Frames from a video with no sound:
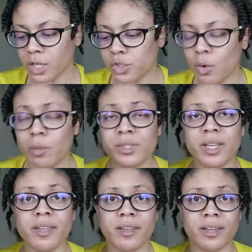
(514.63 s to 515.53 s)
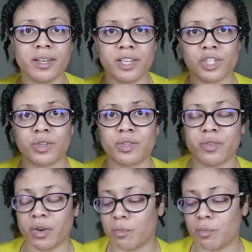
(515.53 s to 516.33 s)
So I will say the conditioner is very